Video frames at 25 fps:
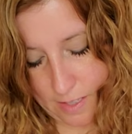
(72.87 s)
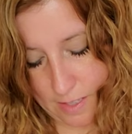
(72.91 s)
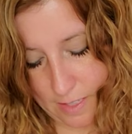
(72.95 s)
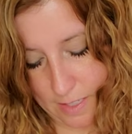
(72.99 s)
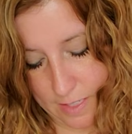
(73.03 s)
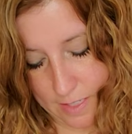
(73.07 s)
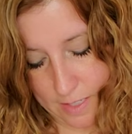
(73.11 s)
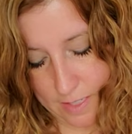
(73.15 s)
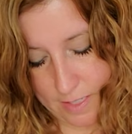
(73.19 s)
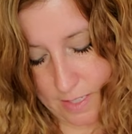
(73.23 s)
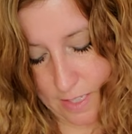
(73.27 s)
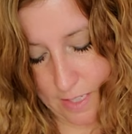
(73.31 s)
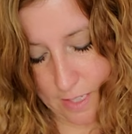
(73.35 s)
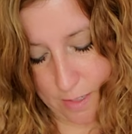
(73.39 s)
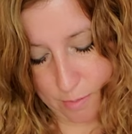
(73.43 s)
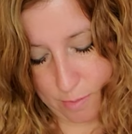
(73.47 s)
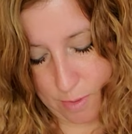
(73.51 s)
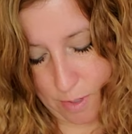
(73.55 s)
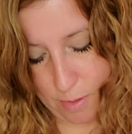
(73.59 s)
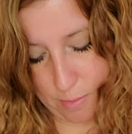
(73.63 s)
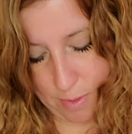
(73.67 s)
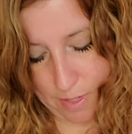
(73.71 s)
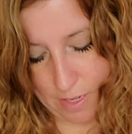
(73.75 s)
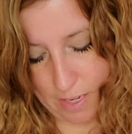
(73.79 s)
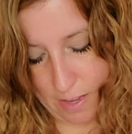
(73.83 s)
Let's see
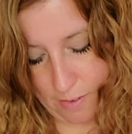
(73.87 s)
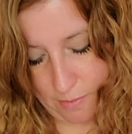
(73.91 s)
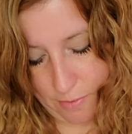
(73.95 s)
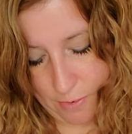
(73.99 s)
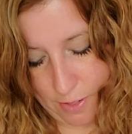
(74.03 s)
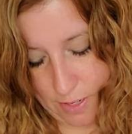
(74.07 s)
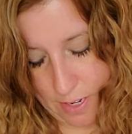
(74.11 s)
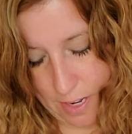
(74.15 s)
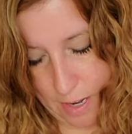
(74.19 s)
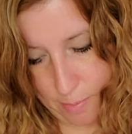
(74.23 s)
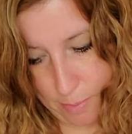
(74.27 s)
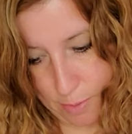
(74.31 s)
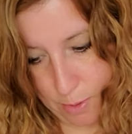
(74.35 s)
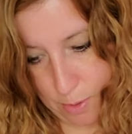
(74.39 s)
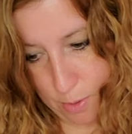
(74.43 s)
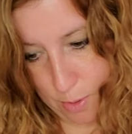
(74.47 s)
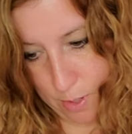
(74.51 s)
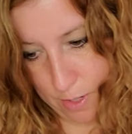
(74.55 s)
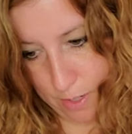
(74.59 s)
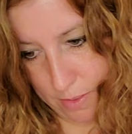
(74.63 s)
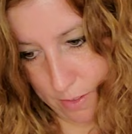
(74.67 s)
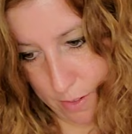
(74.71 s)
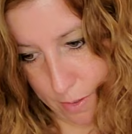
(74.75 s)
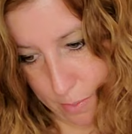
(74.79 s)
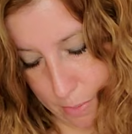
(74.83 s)
what we got for
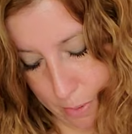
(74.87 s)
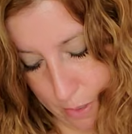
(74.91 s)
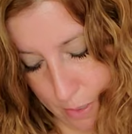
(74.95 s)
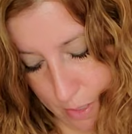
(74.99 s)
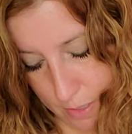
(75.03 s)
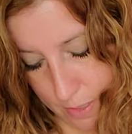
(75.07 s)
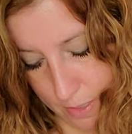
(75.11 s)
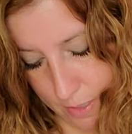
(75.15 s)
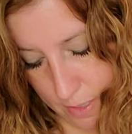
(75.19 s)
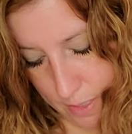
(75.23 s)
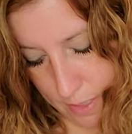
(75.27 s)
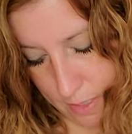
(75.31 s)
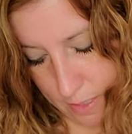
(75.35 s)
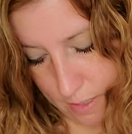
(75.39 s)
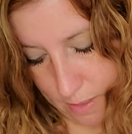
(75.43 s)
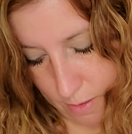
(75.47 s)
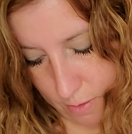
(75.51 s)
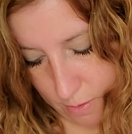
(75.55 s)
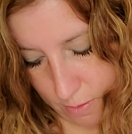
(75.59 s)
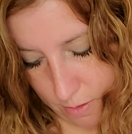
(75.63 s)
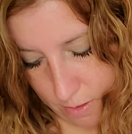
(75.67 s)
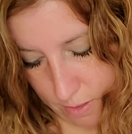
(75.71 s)
Capricorn and their person.